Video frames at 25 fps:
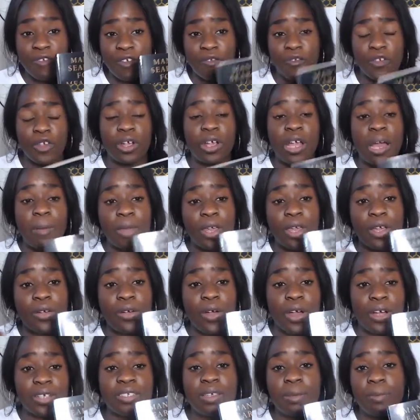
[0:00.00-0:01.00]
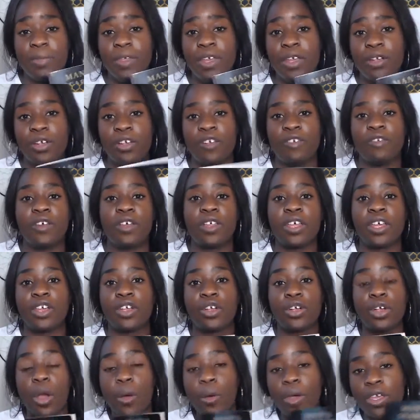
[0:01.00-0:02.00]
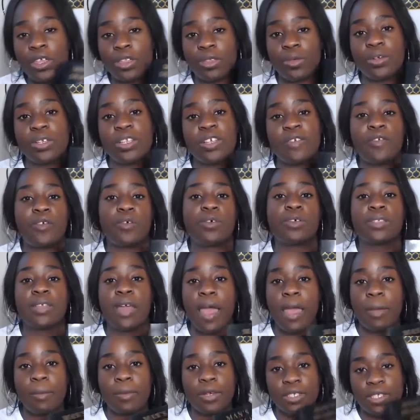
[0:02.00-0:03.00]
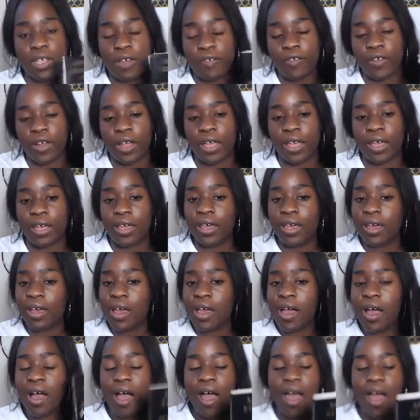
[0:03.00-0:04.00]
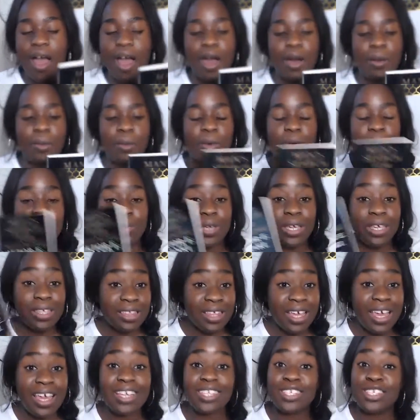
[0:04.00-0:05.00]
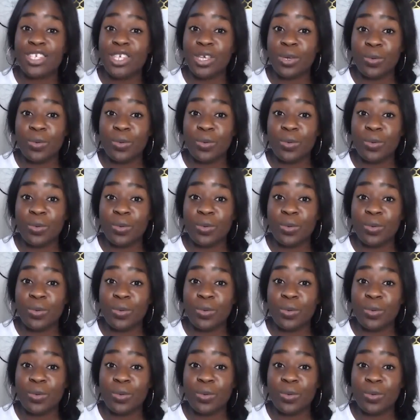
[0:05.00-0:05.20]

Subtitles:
If you're coming across something or you feel like you're going through a difficult time or suffering, read this.